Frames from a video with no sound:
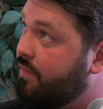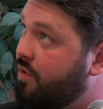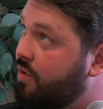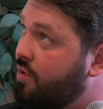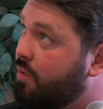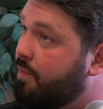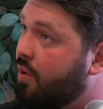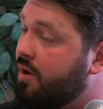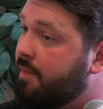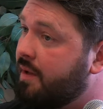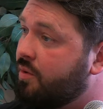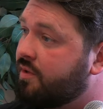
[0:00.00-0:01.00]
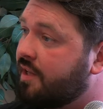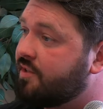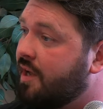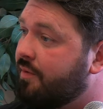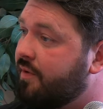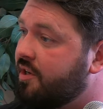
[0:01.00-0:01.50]
The, your point about your
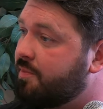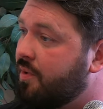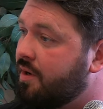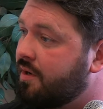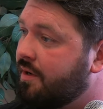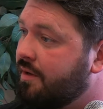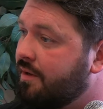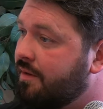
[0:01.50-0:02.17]
dad's half finished book